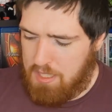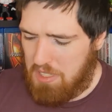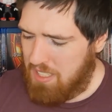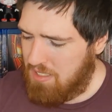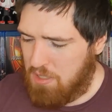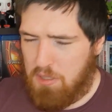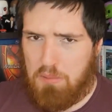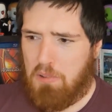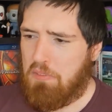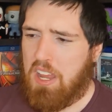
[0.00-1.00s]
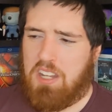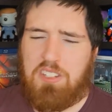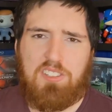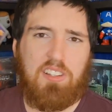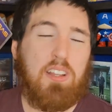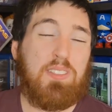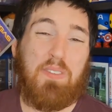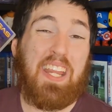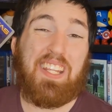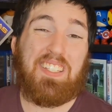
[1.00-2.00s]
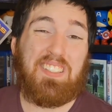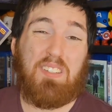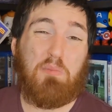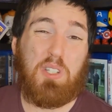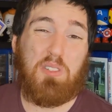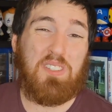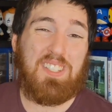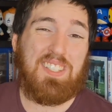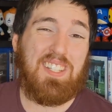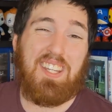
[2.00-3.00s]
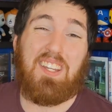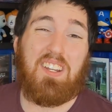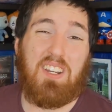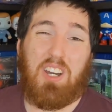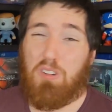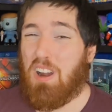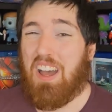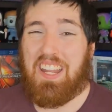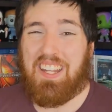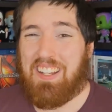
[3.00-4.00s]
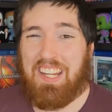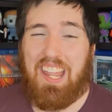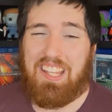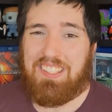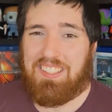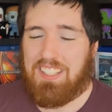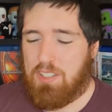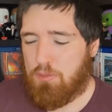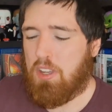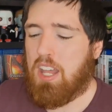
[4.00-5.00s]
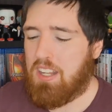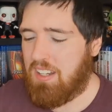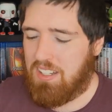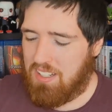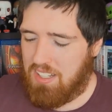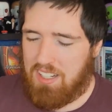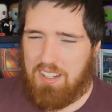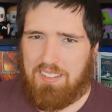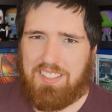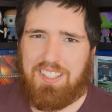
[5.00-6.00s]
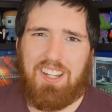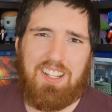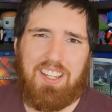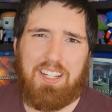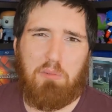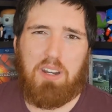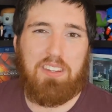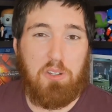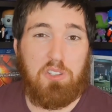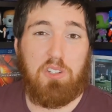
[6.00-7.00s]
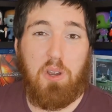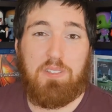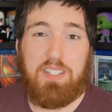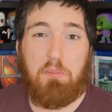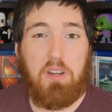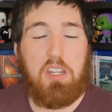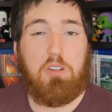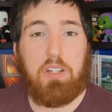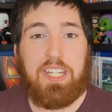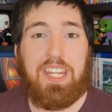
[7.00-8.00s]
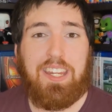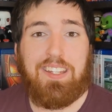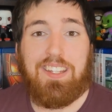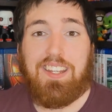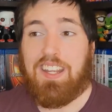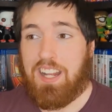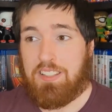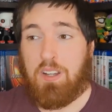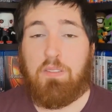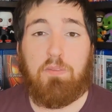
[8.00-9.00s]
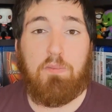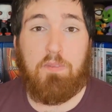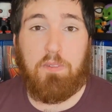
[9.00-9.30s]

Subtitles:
similar to Revenge, Las Vegas, which is alright, I guess. It's fun. You know, it's kind of like one of those shows that when you're a kid, it's on